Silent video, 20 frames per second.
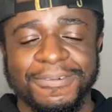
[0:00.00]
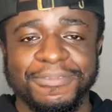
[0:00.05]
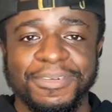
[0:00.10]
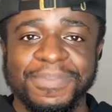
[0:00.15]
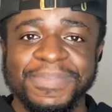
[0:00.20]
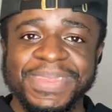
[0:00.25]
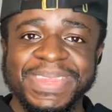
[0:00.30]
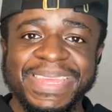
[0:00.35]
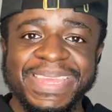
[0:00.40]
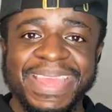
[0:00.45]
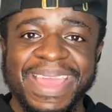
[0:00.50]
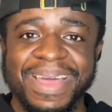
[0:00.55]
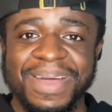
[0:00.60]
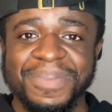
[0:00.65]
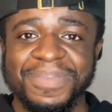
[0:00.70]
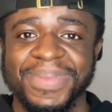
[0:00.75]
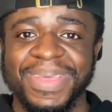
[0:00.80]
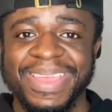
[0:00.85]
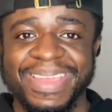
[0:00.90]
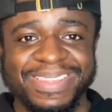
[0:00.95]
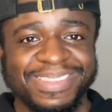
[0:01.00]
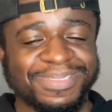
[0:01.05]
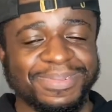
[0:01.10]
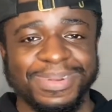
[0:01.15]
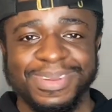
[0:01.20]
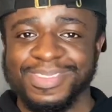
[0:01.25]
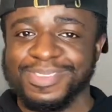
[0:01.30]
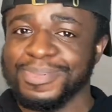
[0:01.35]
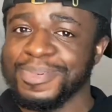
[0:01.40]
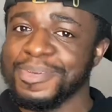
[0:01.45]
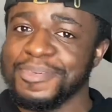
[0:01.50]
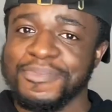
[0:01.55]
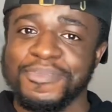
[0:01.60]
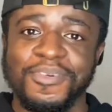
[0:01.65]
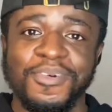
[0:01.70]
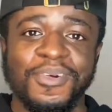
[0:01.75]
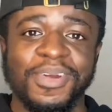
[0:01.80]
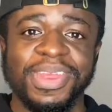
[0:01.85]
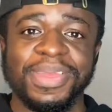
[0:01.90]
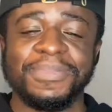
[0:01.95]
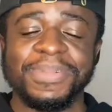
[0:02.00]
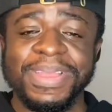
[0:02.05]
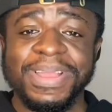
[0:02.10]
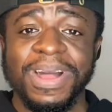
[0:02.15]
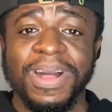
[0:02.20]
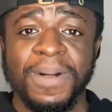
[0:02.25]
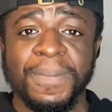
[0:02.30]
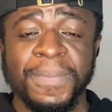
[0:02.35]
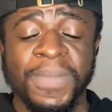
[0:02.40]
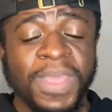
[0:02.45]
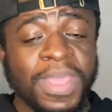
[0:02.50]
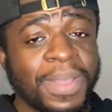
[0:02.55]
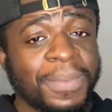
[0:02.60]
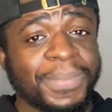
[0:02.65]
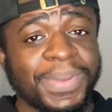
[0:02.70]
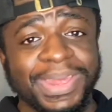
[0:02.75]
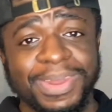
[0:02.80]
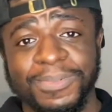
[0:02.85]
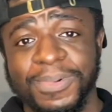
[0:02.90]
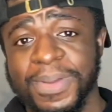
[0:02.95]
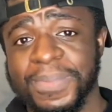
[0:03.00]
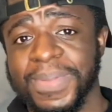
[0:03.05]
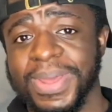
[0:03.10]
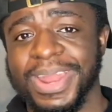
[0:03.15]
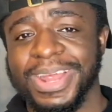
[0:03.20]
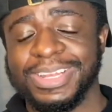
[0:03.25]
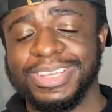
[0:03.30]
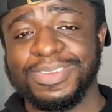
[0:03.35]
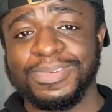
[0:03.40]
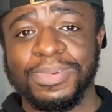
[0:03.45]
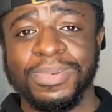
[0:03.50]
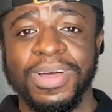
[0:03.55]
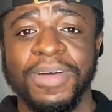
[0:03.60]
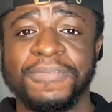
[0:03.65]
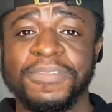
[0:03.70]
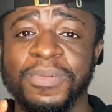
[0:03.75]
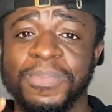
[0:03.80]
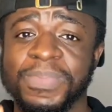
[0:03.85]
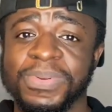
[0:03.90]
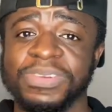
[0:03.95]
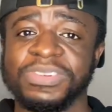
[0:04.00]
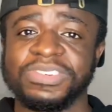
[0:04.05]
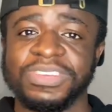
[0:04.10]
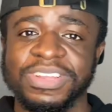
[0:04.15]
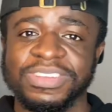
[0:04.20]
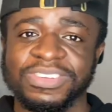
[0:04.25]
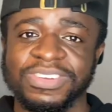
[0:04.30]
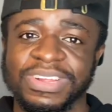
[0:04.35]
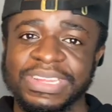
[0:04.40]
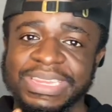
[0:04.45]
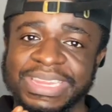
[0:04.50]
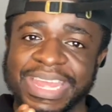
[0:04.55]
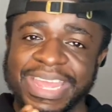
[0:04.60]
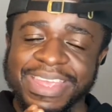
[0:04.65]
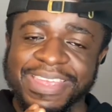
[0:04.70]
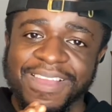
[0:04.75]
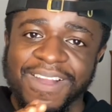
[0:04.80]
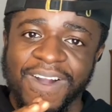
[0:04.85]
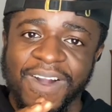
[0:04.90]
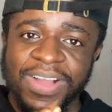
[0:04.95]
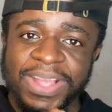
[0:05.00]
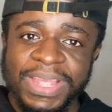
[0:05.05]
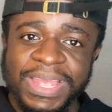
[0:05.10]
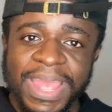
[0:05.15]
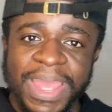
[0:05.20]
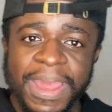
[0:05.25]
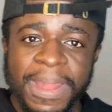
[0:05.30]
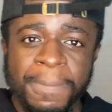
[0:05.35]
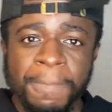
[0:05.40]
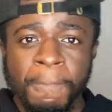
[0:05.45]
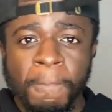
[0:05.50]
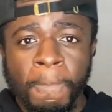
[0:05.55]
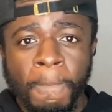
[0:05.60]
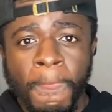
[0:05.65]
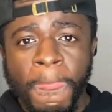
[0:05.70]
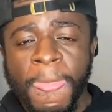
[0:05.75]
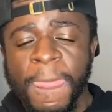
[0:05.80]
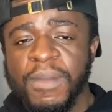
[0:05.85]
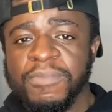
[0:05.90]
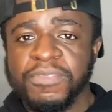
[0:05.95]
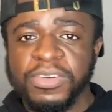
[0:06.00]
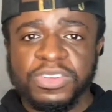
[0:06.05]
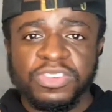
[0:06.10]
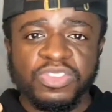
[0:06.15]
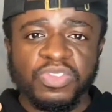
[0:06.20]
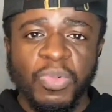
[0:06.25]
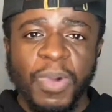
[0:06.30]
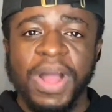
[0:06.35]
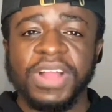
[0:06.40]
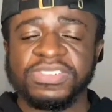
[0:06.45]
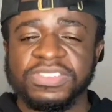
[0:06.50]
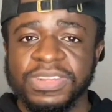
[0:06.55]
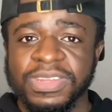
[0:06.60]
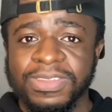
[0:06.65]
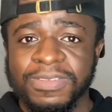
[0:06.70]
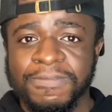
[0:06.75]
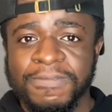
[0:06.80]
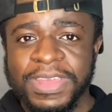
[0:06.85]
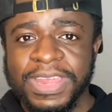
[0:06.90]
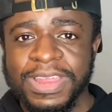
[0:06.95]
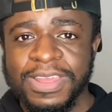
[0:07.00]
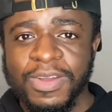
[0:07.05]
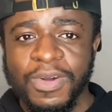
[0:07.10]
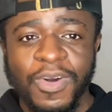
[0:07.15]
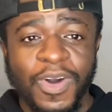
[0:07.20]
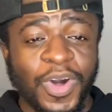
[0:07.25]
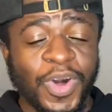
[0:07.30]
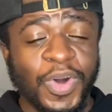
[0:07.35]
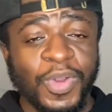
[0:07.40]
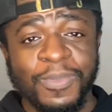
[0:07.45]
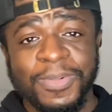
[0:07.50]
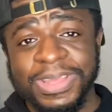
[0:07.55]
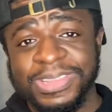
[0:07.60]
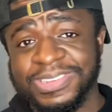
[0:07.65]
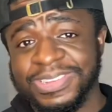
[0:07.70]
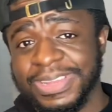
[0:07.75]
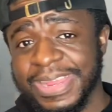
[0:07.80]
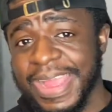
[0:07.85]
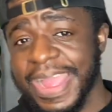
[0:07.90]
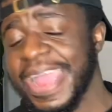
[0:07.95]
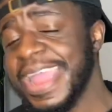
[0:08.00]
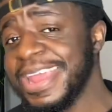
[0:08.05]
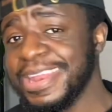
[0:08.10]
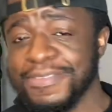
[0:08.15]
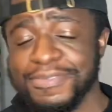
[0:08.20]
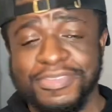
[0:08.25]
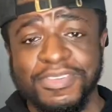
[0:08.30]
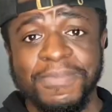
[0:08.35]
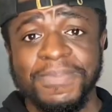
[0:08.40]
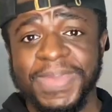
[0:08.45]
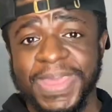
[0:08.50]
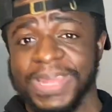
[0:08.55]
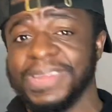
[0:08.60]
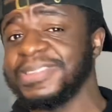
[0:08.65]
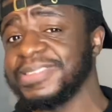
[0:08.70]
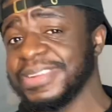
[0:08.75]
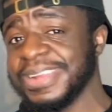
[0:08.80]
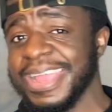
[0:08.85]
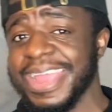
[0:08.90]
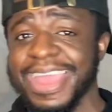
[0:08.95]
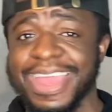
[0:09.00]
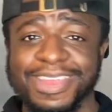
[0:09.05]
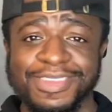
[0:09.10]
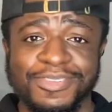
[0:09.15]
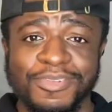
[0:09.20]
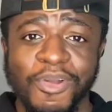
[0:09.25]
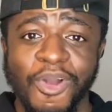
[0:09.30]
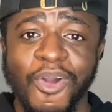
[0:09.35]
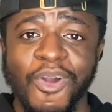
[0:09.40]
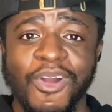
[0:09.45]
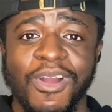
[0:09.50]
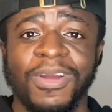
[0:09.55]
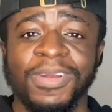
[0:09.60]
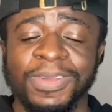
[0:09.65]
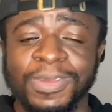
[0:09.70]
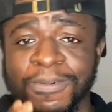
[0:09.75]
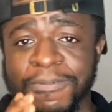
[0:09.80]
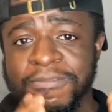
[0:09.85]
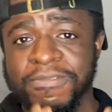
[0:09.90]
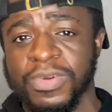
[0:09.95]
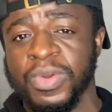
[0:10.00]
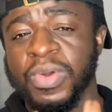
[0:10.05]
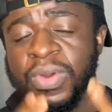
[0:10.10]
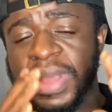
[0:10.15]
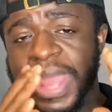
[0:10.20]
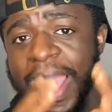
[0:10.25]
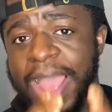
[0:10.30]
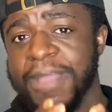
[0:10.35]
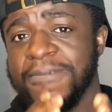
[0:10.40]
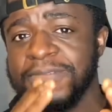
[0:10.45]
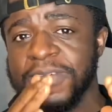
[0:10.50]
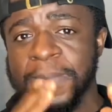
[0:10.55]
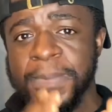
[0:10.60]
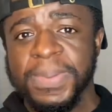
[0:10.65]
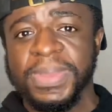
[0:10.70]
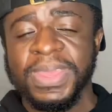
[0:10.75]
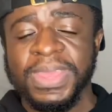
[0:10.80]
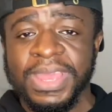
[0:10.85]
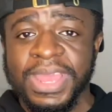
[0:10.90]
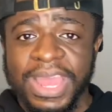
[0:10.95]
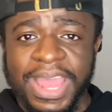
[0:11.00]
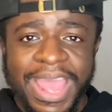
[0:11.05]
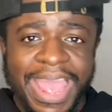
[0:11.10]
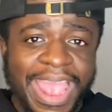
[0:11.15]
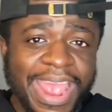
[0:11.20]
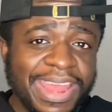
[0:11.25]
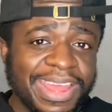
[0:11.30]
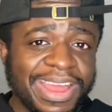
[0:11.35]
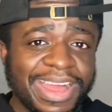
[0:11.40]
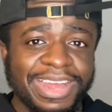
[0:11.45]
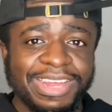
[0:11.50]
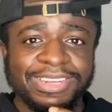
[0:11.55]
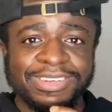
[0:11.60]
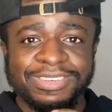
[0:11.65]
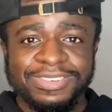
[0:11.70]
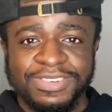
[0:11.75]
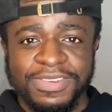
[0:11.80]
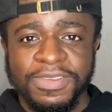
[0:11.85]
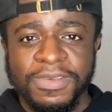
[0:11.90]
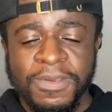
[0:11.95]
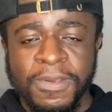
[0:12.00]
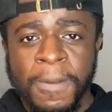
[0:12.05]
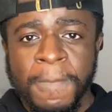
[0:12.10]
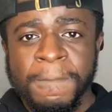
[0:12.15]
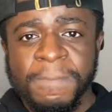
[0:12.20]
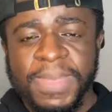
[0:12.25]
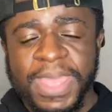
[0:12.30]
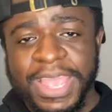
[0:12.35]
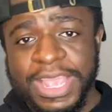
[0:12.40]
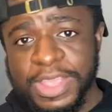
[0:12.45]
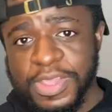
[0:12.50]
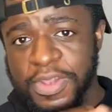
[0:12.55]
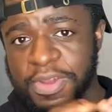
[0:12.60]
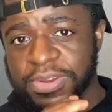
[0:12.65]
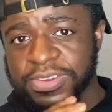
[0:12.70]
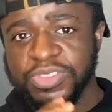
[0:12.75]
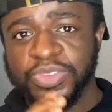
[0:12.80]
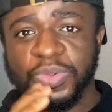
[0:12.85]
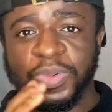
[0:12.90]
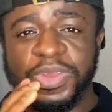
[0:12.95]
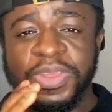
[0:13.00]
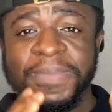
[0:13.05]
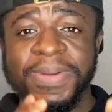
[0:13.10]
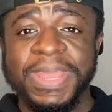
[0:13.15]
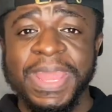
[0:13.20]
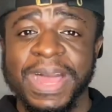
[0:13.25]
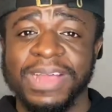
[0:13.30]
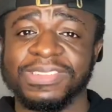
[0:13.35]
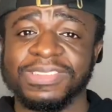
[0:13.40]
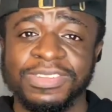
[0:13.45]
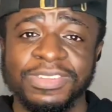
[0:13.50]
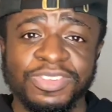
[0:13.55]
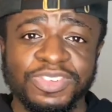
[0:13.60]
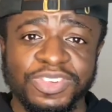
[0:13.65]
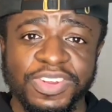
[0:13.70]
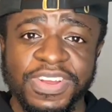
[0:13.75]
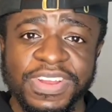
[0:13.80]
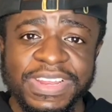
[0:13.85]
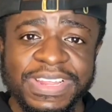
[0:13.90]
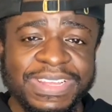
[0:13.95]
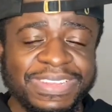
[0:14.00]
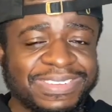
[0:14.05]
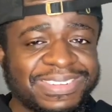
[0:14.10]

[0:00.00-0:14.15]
DM, man. 2024, here we come. But anyway, man, I do love and appreciate y'all. Thank y'all again for just watching this video all the way to the end. If you made it to the end, you are the real MVP, and I do encourage you on your minoxidil journey.